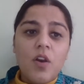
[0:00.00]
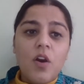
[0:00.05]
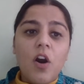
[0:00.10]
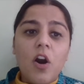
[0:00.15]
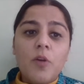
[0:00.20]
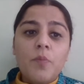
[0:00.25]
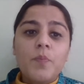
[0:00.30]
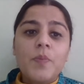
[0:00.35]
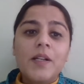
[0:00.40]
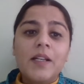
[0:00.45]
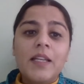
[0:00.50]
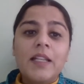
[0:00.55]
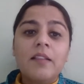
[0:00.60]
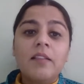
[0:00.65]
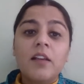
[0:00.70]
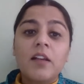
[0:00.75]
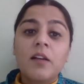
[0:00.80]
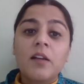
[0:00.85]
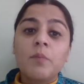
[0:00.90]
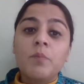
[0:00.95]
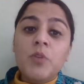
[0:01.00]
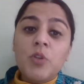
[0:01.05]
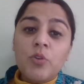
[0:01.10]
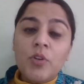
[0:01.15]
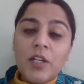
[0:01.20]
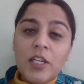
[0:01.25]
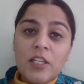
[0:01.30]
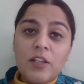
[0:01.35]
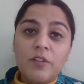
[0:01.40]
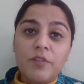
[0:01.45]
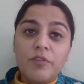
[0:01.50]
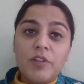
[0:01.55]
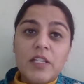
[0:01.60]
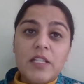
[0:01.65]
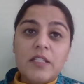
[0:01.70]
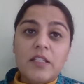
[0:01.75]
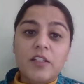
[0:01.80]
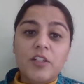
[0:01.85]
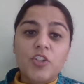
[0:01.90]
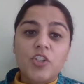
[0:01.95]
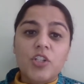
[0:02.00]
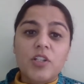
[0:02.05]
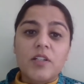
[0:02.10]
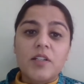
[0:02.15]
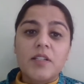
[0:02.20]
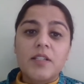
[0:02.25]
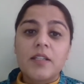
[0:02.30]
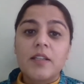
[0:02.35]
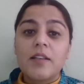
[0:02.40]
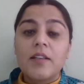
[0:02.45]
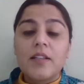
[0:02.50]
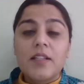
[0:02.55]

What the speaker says: on building the community of researchers,